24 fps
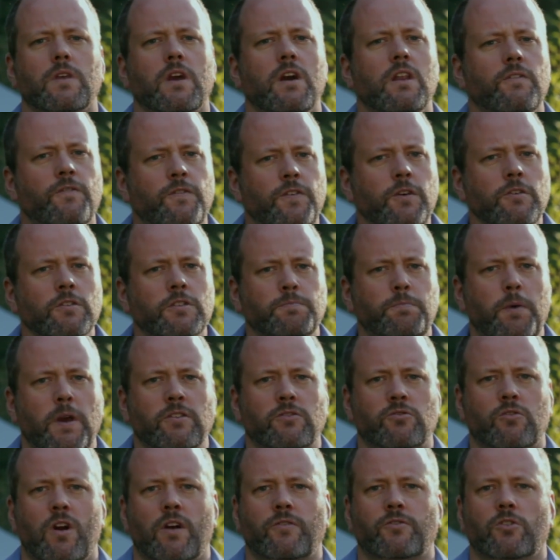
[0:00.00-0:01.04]
And a few
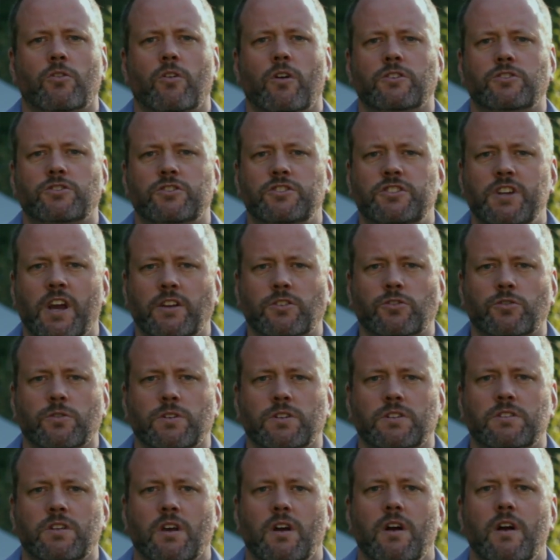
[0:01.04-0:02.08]
spacecraft are on
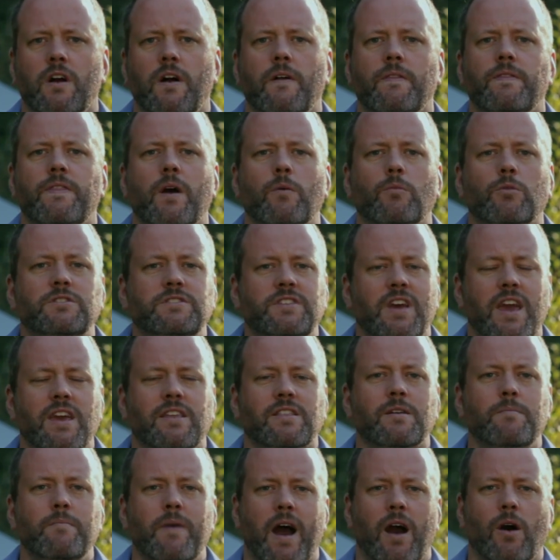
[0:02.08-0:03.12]
trajectories that will
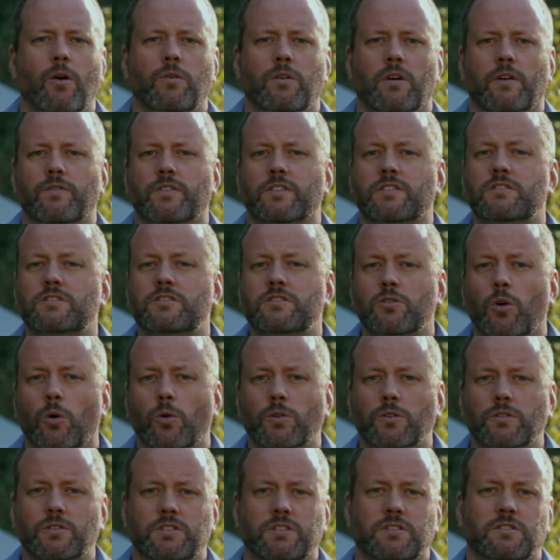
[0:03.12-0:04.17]
take them out of the
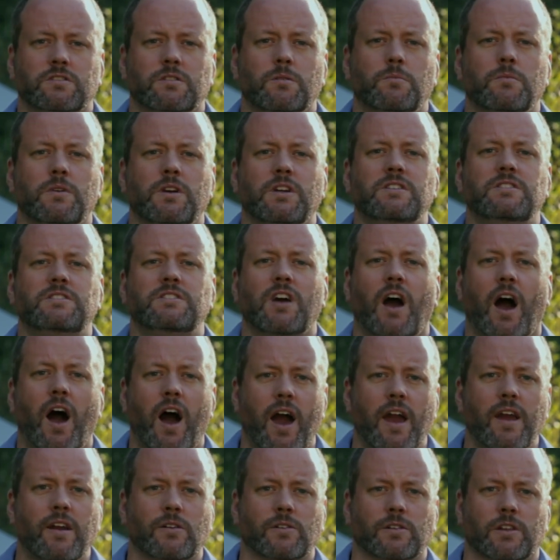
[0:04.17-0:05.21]
solar system
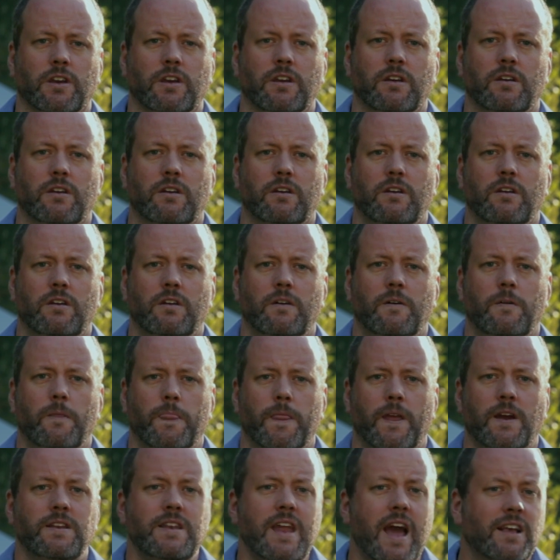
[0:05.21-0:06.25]
entirely.
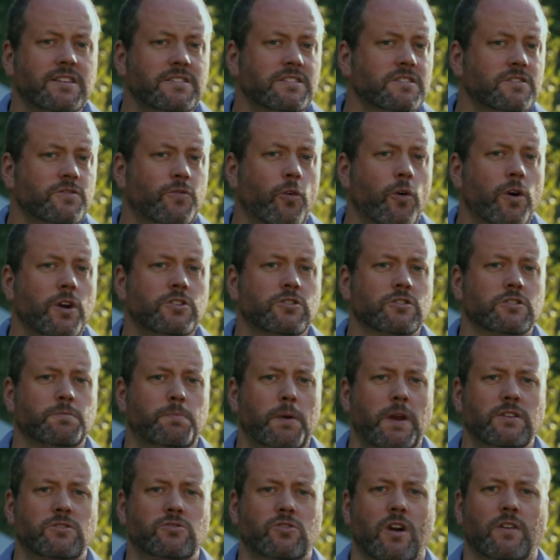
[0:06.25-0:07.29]
NASA's Voyager
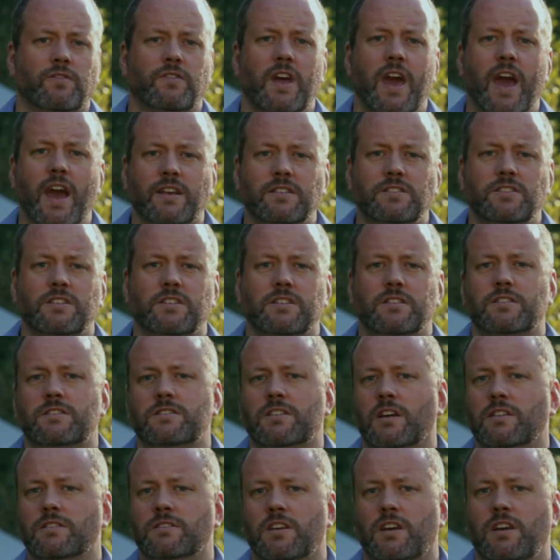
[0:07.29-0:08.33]
spacecraft exited the
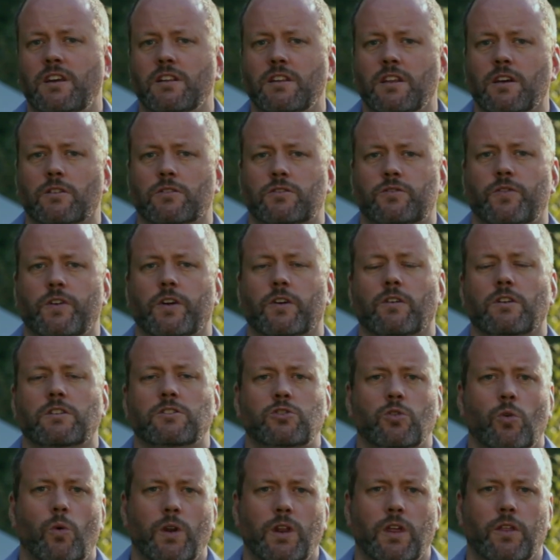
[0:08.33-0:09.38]
Sun's heliosphere in
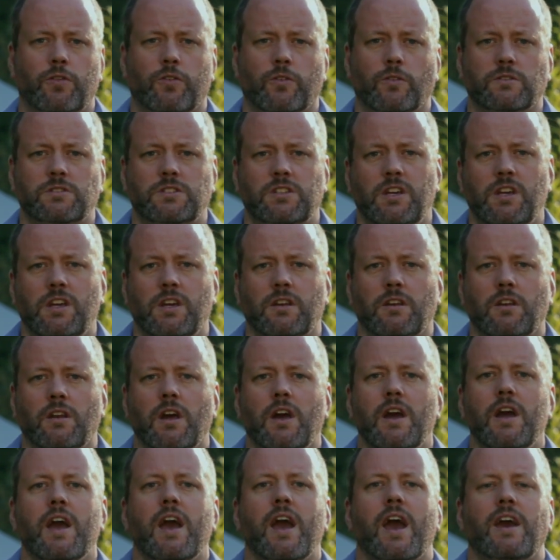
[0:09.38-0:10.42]
2013
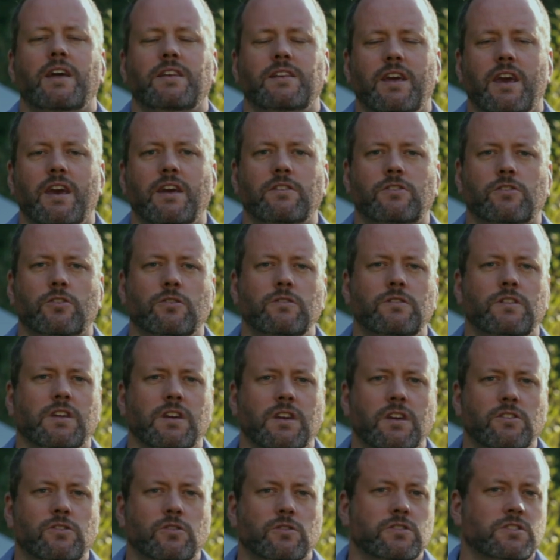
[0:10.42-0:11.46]
and entered the
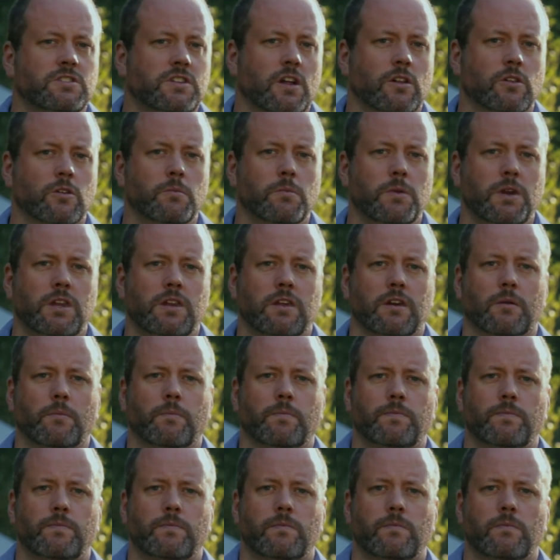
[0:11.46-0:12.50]
interstellar medium.
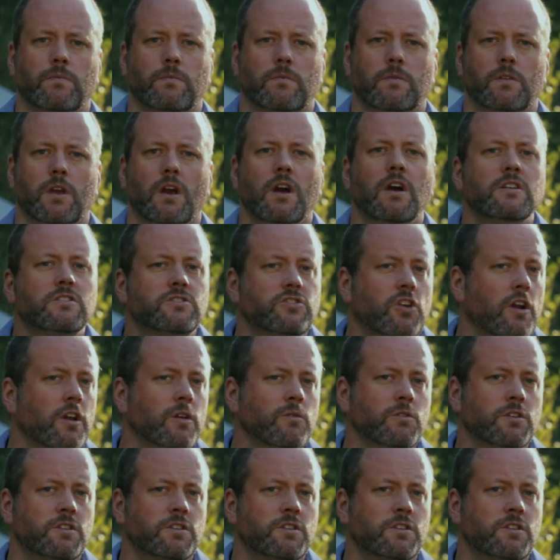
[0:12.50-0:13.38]
Starting